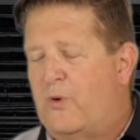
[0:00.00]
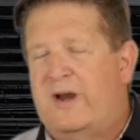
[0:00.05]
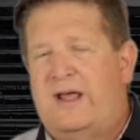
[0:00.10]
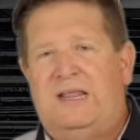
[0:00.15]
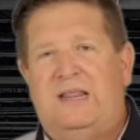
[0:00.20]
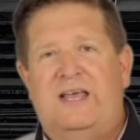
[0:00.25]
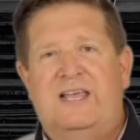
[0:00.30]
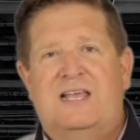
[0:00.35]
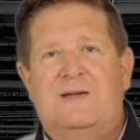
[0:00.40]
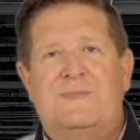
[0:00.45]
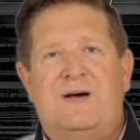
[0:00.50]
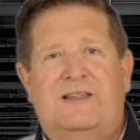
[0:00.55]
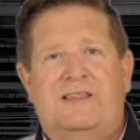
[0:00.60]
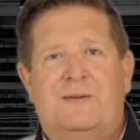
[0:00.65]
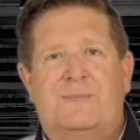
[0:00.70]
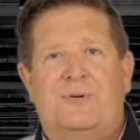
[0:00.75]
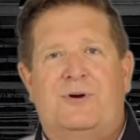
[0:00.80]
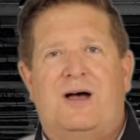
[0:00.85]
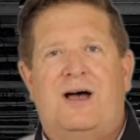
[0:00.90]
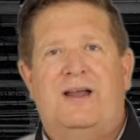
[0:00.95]
I like about the
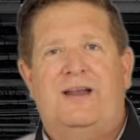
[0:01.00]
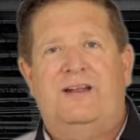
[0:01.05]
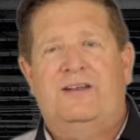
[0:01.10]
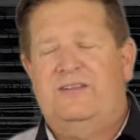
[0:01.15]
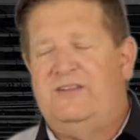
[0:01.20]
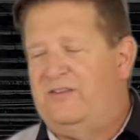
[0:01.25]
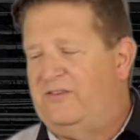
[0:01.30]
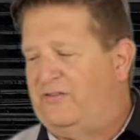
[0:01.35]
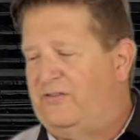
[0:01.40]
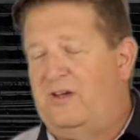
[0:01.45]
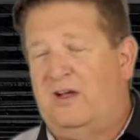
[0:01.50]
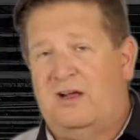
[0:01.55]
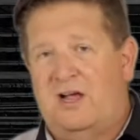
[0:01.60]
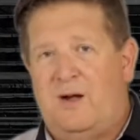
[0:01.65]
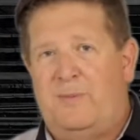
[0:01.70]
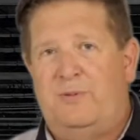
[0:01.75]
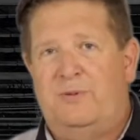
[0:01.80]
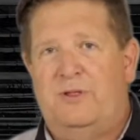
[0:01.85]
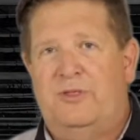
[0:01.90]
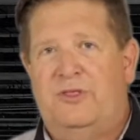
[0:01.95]
product is a
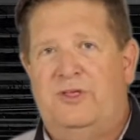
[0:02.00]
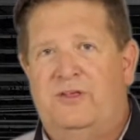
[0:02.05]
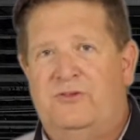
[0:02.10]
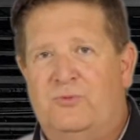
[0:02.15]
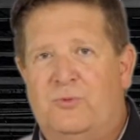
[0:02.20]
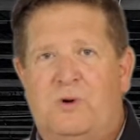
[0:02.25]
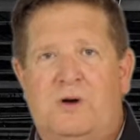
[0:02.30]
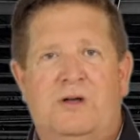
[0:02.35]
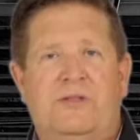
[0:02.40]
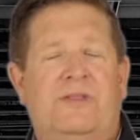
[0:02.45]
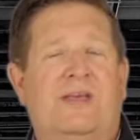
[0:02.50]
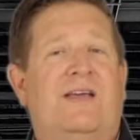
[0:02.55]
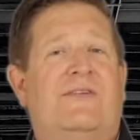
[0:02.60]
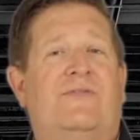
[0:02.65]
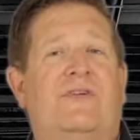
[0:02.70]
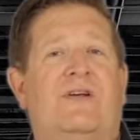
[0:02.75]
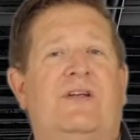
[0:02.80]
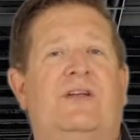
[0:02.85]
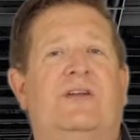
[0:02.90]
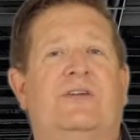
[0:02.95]
couple of things. One, they have
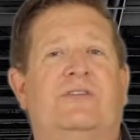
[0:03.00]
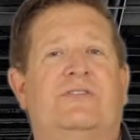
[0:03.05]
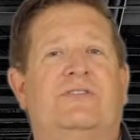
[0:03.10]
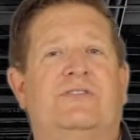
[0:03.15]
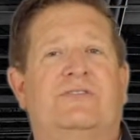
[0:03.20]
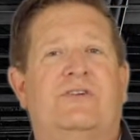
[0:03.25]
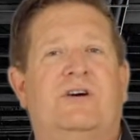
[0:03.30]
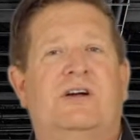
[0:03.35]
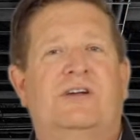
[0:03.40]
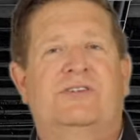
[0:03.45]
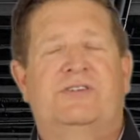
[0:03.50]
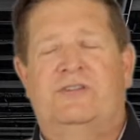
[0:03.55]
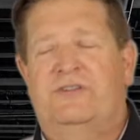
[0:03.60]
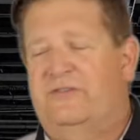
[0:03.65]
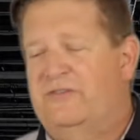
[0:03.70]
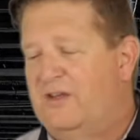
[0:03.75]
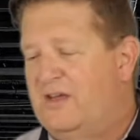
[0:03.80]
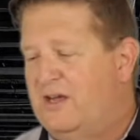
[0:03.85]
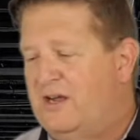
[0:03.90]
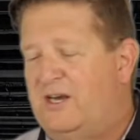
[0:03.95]
very good
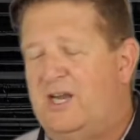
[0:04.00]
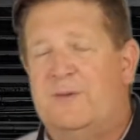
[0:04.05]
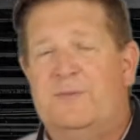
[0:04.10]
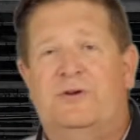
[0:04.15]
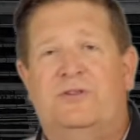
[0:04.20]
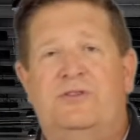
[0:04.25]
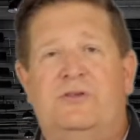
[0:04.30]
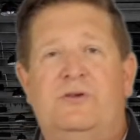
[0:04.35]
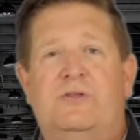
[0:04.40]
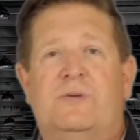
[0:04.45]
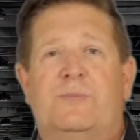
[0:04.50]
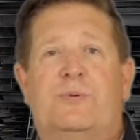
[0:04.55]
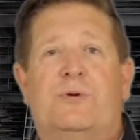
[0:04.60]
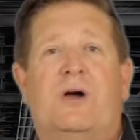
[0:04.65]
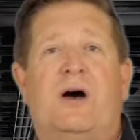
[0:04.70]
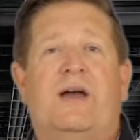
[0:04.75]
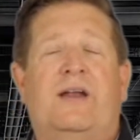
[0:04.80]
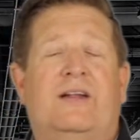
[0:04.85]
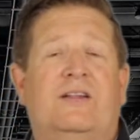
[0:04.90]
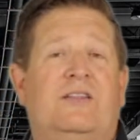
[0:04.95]
instructions. Number two, the
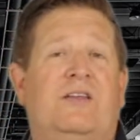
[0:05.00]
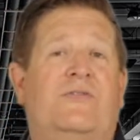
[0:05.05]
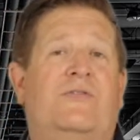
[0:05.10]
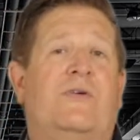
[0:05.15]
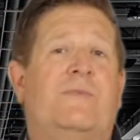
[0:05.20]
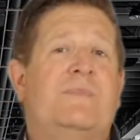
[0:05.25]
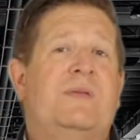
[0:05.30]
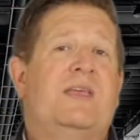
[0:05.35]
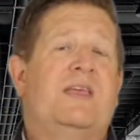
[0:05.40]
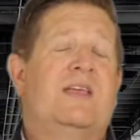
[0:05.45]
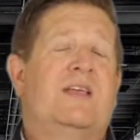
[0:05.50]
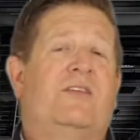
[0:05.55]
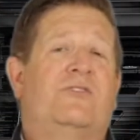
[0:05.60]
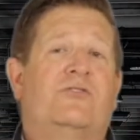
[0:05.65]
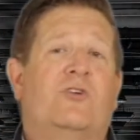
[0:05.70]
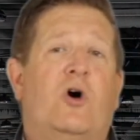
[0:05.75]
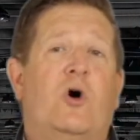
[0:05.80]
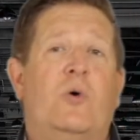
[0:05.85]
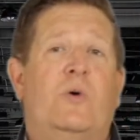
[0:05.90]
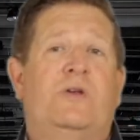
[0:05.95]
product for me has
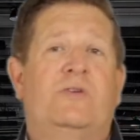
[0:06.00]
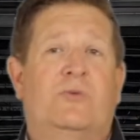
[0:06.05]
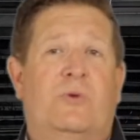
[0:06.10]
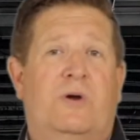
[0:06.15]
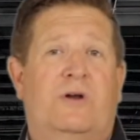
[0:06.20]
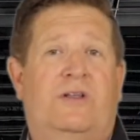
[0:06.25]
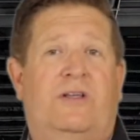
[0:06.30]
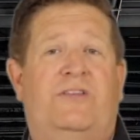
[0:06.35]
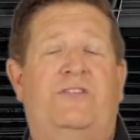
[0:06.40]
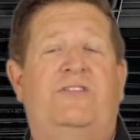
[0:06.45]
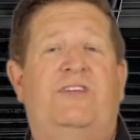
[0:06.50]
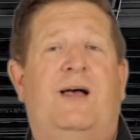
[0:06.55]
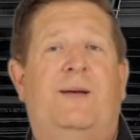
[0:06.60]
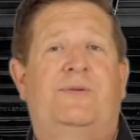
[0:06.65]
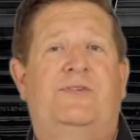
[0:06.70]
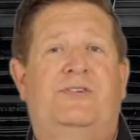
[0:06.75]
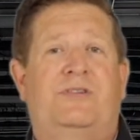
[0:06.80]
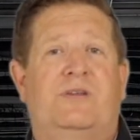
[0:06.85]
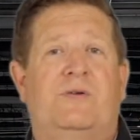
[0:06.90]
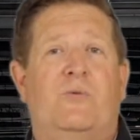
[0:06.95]
always worked
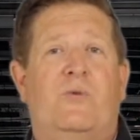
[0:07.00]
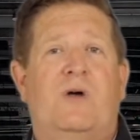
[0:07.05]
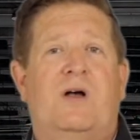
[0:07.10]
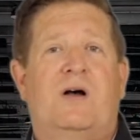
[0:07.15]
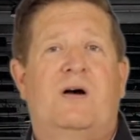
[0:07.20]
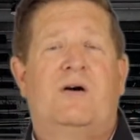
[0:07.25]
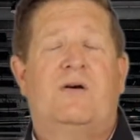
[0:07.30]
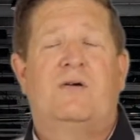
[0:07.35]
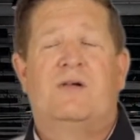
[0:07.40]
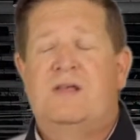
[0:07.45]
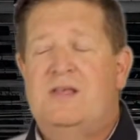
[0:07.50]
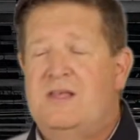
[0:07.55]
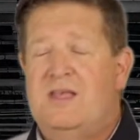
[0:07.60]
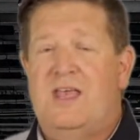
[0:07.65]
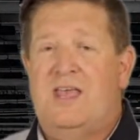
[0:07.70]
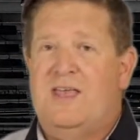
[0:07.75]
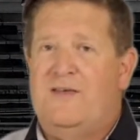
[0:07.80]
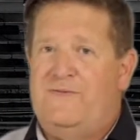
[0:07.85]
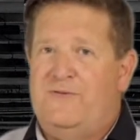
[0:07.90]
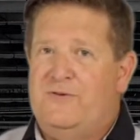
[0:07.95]
exceptionally well
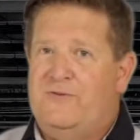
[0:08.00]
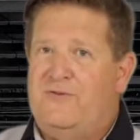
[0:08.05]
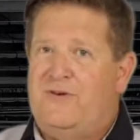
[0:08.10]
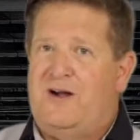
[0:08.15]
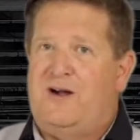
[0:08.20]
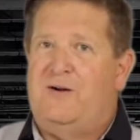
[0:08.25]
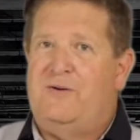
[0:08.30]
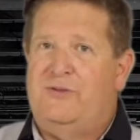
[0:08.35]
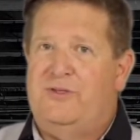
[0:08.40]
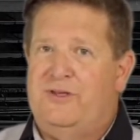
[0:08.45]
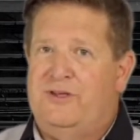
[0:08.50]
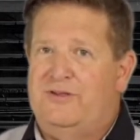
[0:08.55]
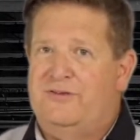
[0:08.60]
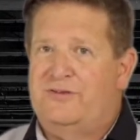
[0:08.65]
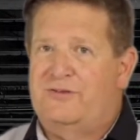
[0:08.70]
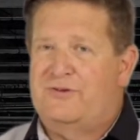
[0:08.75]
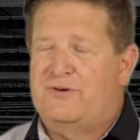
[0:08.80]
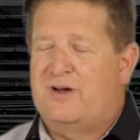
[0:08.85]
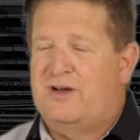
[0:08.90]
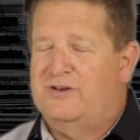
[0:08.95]
if you follow the
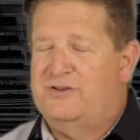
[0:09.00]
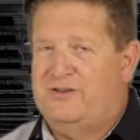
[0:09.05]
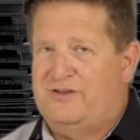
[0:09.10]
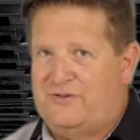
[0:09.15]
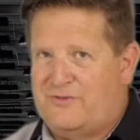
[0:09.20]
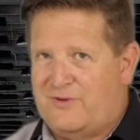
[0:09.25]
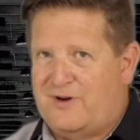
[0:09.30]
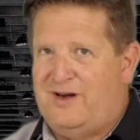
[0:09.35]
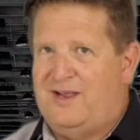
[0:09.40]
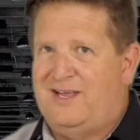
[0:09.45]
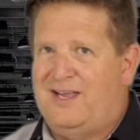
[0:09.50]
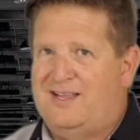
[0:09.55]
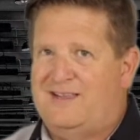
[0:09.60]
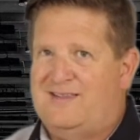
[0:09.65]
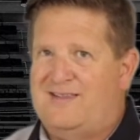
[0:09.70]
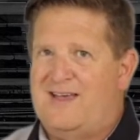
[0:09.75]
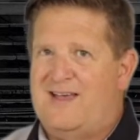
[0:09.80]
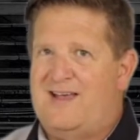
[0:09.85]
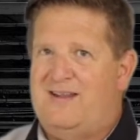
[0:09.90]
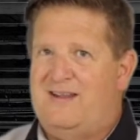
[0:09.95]
instructions. We're going to get to
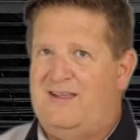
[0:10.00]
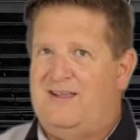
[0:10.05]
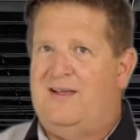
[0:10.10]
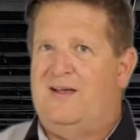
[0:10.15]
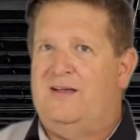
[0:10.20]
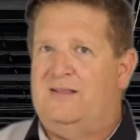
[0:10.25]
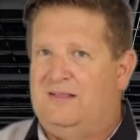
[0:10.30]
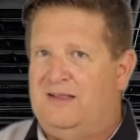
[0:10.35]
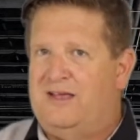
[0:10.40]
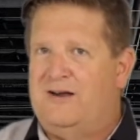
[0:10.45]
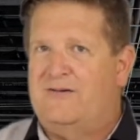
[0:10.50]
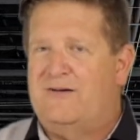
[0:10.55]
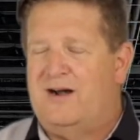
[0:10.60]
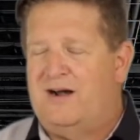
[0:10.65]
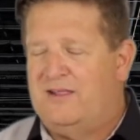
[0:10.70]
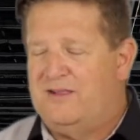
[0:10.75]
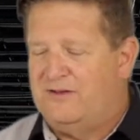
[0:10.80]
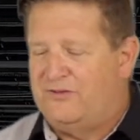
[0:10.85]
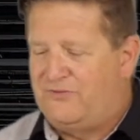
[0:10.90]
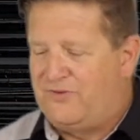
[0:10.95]
that later on
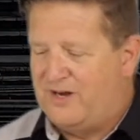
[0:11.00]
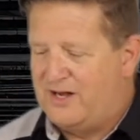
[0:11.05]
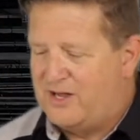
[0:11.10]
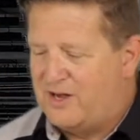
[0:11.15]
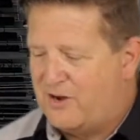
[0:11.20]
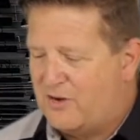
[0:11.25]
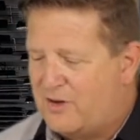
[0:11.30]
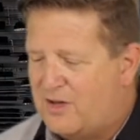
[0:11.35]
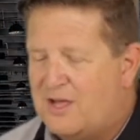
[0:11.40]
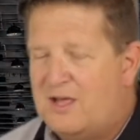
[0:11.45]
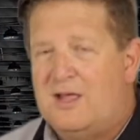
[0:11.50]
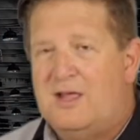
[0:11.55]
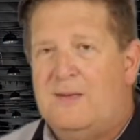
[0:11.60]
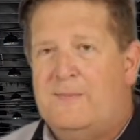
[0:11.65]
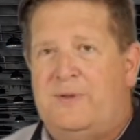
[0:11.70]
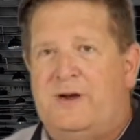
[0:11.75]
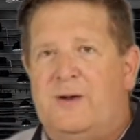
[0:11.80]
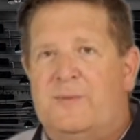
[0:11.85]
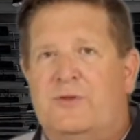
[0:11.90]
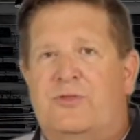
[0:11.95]
in this video.
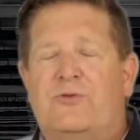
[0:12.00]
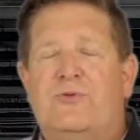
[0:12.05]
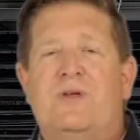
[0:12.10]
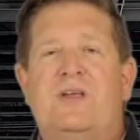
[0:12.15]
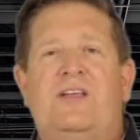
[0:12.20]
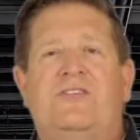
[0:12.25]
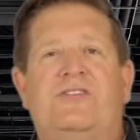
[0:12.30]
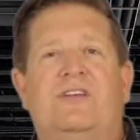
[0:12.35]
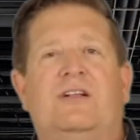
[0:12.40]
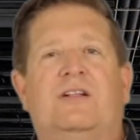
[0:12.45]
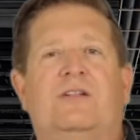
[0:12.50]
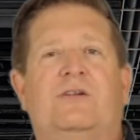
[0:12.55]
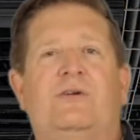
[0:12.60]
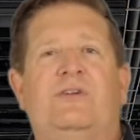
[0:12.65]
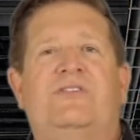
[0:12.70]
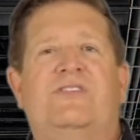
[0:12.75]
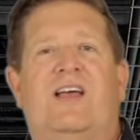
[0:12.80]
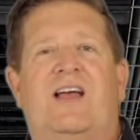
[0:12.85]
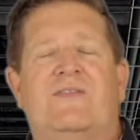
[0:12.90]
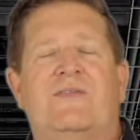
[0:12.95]
But number three is it
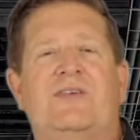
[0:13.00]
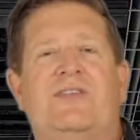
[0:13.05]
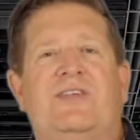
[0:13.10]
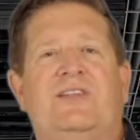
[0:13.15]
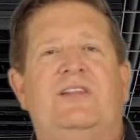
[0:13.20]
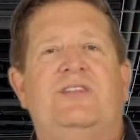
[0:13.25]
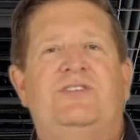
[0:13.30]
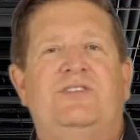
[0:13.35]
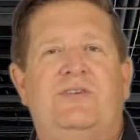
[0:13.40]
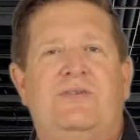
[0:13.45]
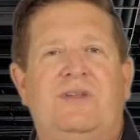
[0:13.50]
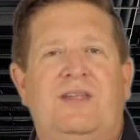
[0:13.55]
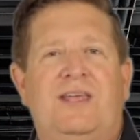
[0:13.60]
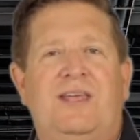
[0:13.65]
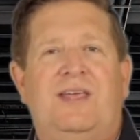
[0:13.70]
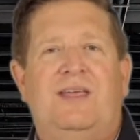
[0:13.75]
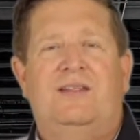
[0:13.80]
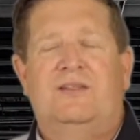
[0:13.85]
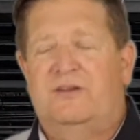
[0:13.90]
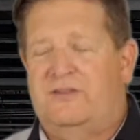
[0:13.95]
includes everything that you
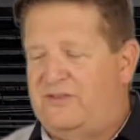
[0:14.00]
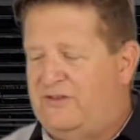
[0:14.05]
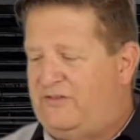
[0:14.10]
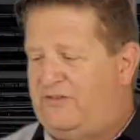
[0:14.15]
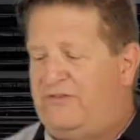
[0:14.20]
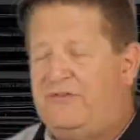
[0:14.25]
need. Look, this is